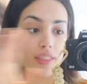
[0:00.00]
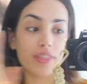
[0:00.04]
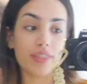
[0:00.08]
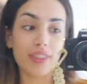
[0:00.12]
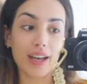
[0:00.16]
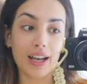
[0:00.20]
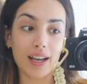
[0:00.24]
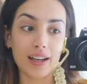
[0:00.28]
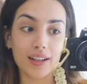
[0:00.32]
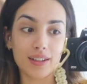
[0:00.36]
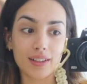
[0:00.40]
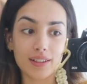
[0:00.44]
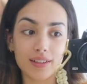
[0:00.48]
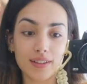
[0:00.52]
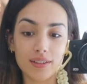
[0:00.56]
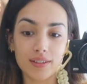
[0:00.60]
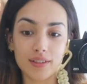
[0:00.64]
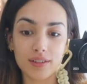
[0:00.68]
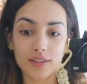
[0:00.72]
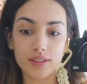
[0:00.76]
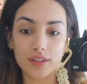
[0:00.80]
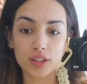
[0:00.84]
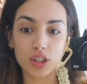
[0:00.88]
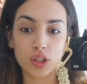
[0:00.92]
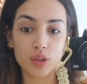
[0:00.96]
that
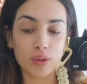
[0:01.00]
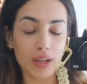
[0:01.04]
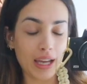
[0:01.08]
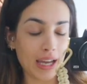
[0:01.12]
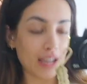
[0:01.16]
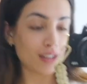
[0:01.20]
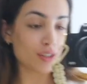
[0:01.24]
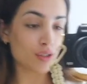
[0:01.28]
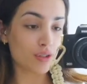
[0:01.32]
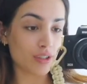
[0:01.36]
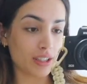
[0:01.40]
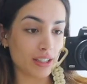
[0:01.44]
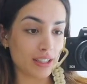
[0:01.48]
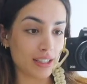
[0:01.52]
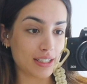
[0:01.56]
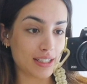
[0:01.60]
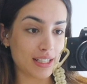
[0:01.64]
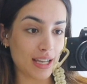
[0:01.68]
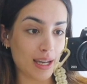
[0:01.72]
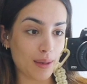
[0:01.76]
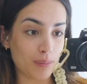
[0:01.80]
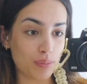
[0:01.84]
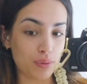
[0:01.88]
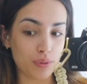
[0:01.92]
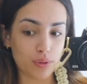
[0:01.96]
you can drink the
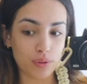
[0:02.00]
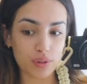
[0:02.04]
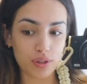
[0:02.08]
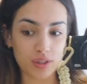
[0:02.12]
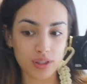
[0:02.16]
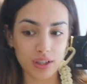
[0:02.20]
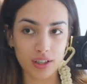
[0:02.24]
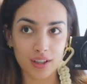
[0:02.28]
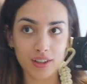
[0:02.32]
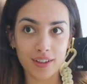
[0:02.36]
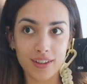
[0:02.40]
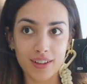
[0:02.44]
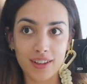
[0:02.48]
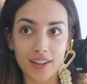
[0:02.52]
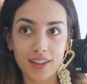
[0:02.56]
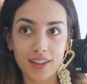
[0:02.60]
tap water.